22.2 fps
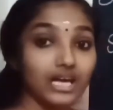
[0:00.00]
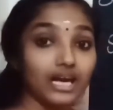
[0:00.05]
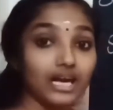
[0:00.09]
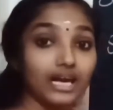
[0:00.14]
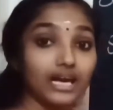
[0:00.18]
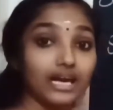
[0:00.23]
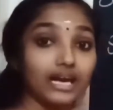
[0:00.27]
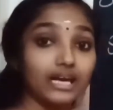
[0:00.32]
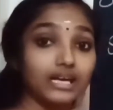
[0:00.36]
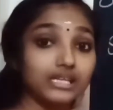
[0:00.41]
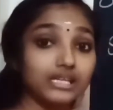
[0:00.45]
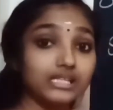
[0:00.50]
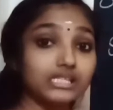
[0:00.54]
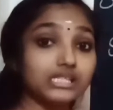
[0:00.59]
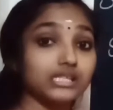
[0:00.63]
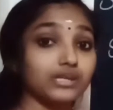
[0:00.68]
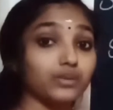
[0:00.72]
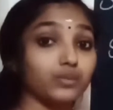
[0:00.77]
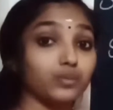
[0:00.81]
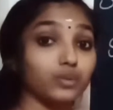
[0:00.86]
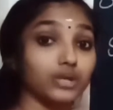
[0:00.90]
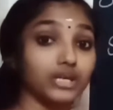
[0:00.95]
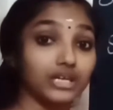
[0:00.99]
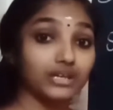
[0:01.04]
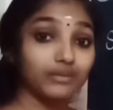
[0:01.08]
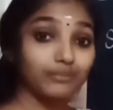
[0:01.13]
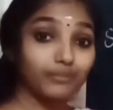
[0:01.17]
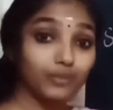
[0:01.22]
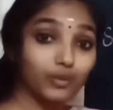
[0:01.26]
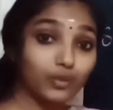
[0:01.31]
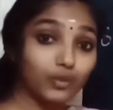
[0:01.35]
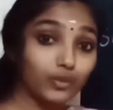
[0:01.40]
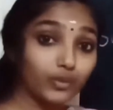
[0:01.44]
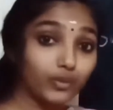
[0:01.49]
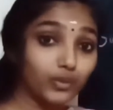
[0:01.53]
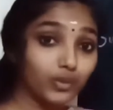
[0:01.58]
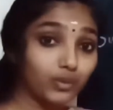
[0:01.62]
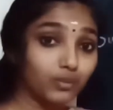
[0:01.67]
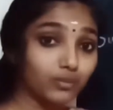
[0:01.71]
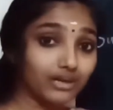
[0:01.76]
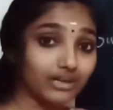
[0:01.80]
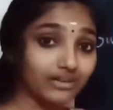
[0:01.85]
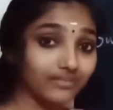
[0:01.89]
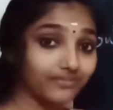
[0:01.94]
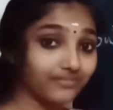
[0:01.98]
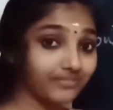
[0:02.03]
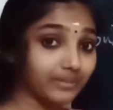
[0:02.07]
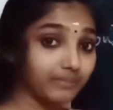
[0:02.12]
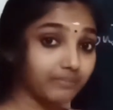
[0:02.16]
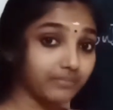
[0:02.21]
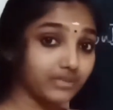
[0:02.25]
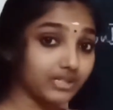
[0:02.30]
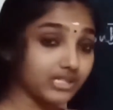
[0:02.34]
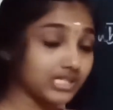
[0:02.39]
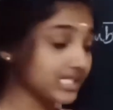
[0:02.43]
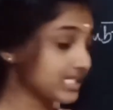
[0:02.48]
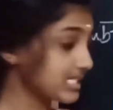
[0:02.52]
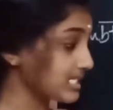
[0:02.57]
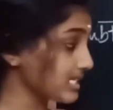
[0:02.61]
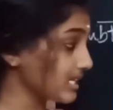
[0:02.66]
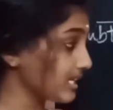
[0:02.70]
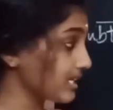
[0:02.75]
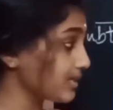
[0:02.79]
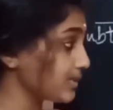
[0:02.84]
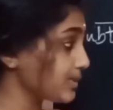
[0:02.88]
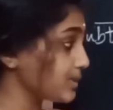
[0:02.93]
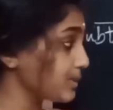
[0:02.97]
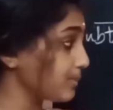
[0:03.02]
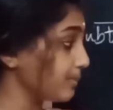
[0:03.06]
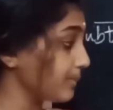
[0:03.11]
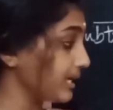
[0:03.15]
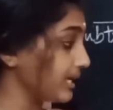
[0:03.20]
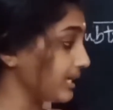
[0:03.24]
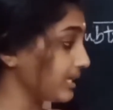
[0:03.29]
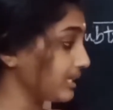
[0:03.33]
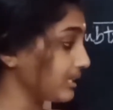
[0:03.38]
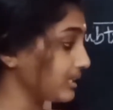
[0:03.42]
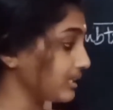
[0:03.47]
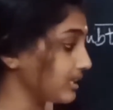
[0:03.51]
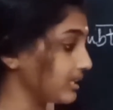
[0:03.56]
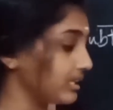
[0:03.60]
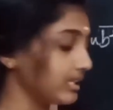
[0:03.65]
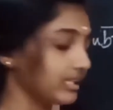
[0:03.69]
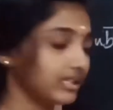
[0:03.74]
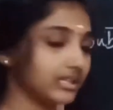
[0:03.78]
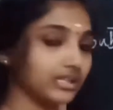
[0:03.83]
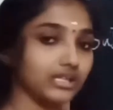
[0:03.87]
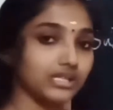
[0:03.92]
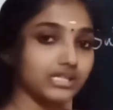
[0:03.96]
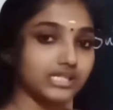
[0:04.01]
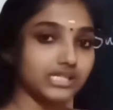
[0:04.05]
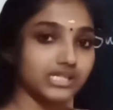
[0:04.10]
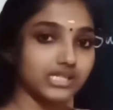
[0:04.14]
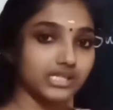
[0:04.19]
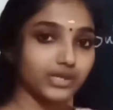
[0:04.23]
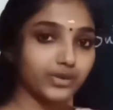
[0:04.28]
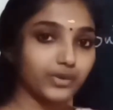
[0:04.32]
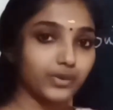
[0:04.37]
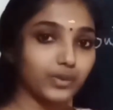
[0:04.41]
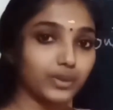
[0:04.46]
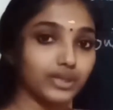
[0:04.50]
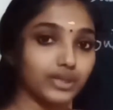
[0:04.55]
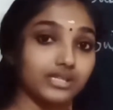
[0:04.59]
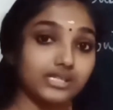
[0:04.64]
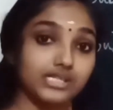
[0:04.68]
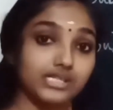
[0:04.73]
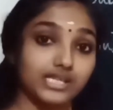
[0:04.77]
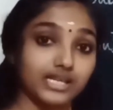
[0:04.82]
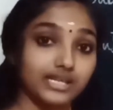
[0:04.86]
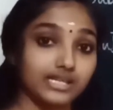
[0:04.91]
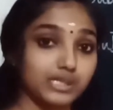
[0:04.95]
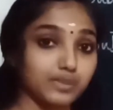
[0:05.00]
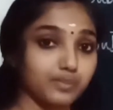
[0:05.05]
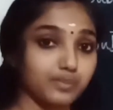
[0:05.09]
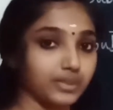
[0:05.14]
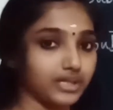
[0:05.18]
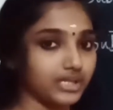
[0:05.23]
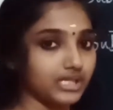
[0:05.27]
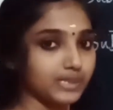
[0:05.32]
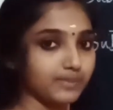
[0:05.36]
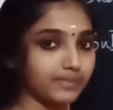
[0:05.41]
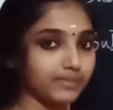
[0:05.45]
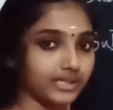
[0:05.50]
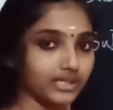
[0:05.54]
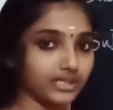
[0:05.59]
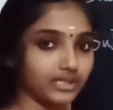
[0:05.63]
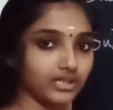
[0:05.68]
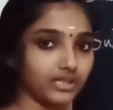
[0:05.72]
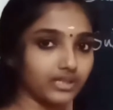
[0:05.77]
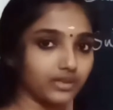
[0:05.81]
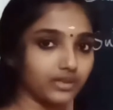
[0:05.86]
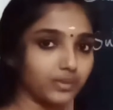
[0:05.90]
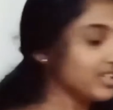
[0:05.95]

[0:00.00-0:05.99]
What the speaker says: and we can borrow 1 from this 10 to make the zero in tens place bigger.